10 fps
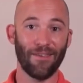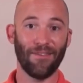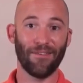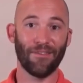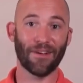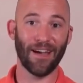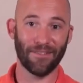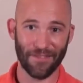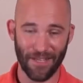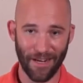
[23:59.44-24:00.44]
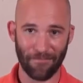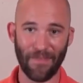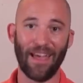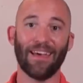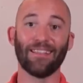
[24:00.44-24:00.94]
you're kind of stuck.
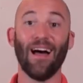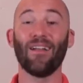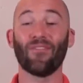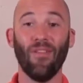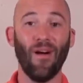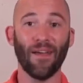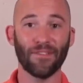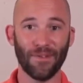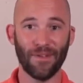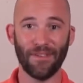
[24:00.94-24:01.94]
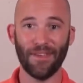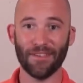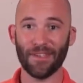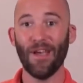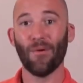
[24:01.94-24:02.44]
I had a lot of clients who did
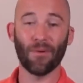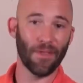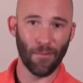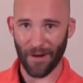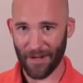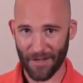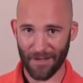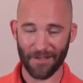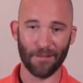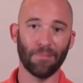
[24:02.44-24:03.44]
this, where they wanted to